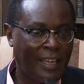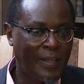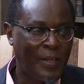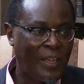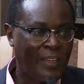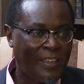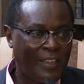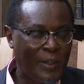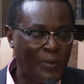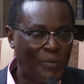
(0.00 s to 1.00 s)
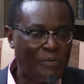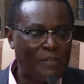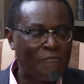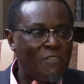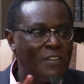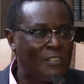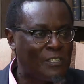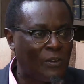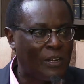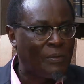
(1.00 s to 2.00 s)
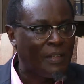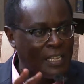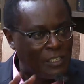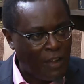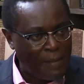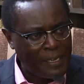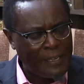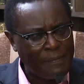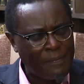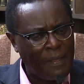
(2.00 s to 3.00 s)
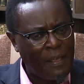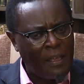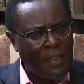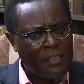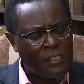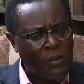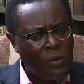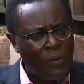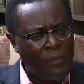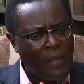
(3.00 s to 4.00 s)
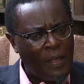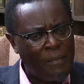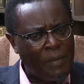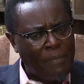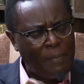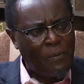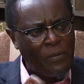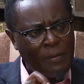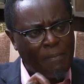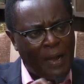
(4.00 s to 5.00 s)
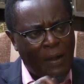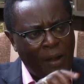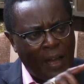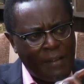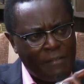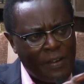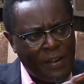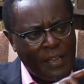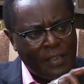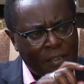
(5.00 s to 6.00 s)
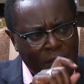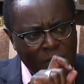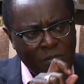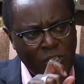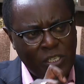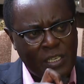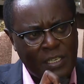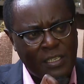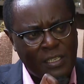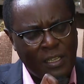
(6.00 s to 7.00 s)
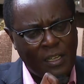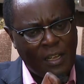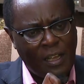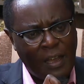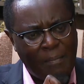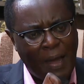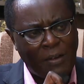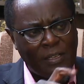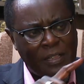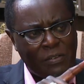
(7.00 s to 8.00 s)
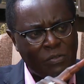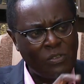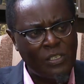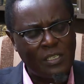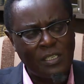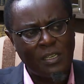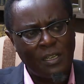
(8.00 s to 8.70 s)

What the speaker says: you know, very slowly with his family. So the people in power are very cautious about the roots